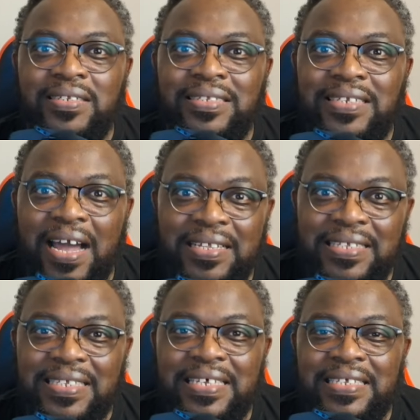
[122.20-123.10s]

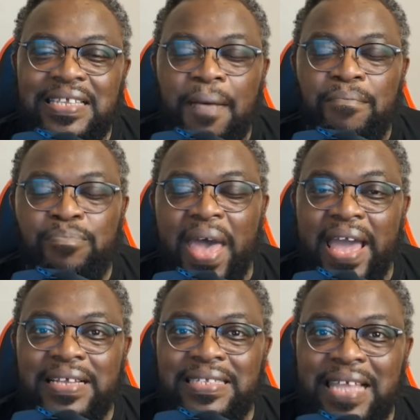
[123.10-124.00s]
Ntanzi's
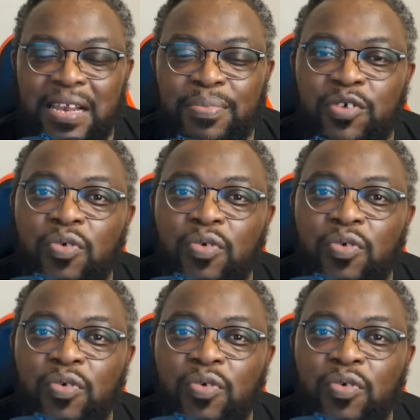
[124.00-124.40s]
bank statement.